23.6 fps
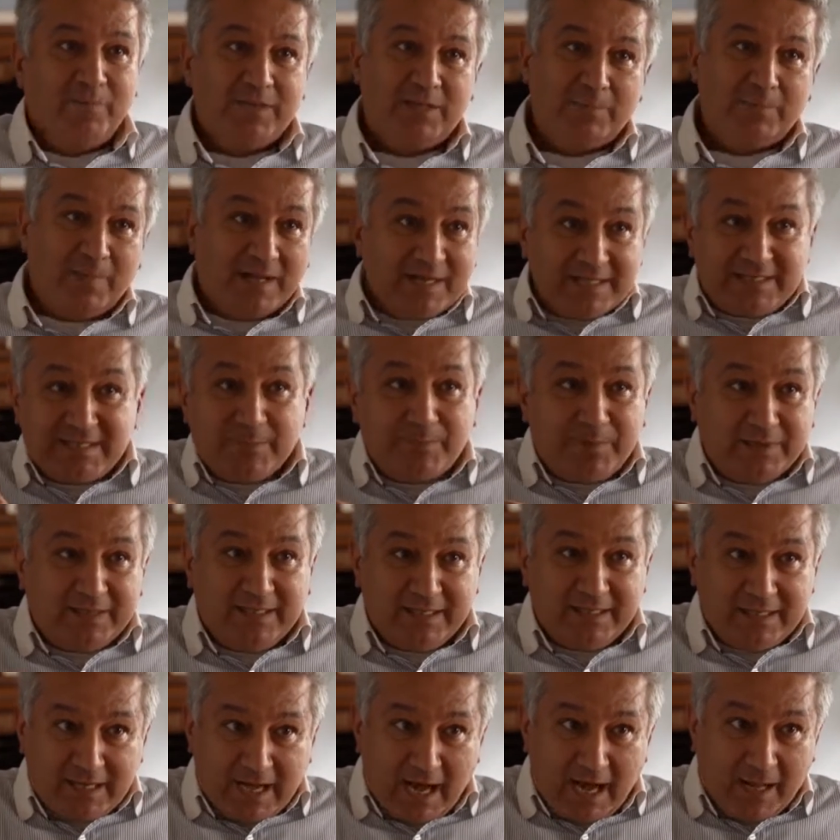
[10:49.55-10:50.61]
the
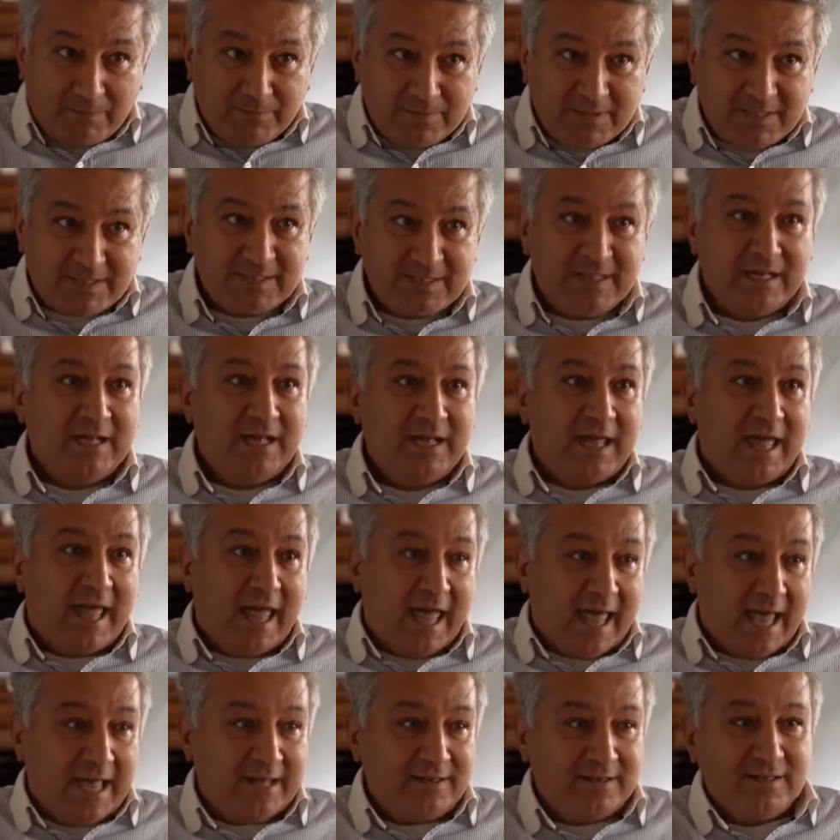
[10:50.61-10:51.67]
municipality comes
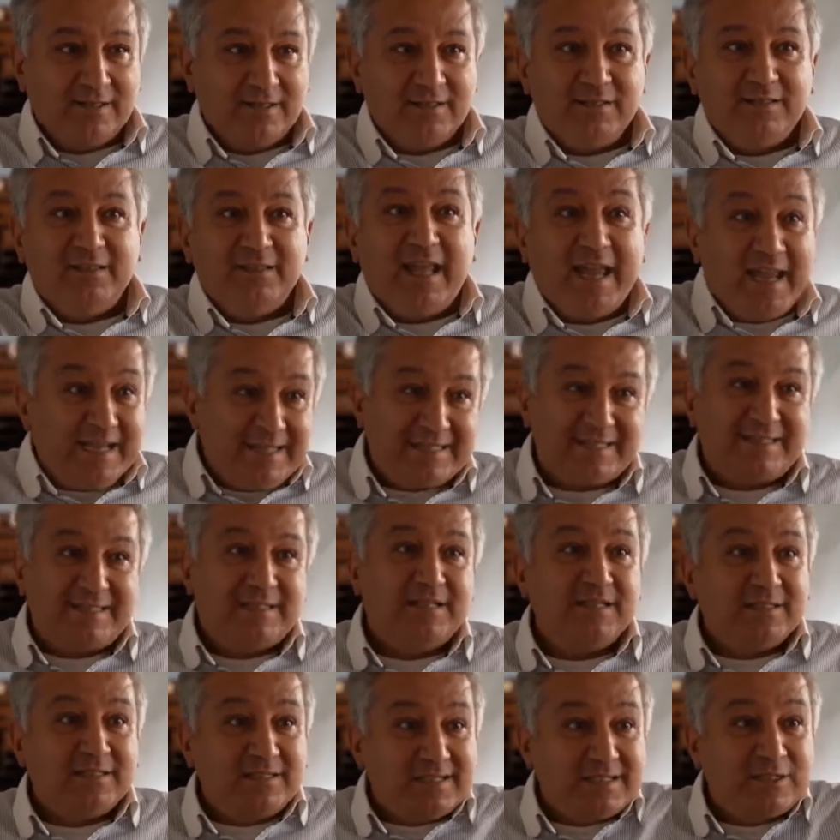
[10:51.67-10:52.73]
and takes
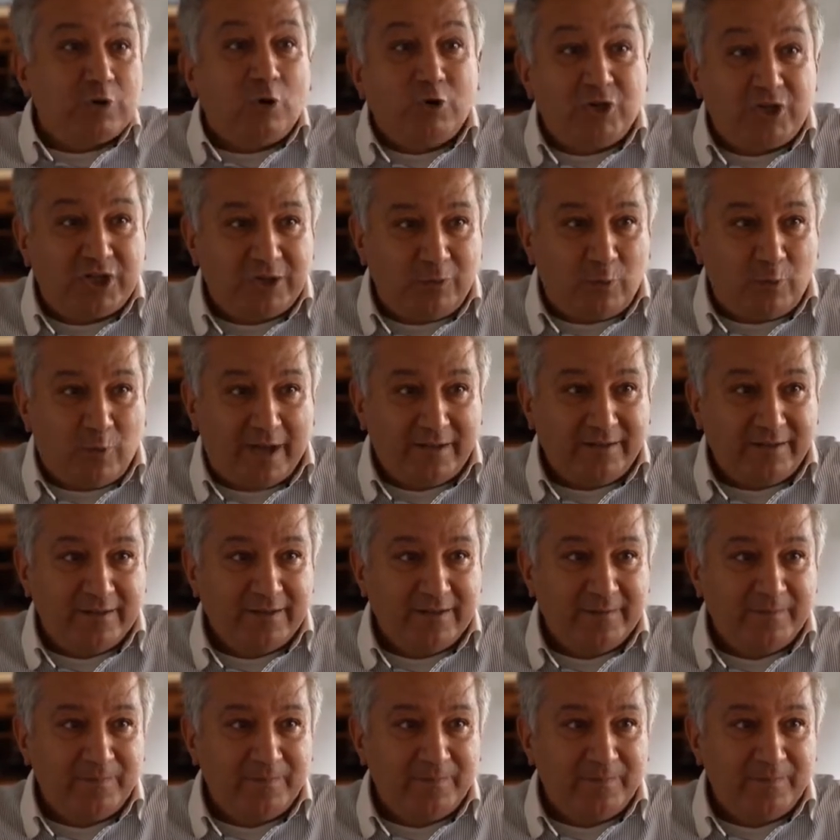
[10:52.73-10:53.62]
the, the social one,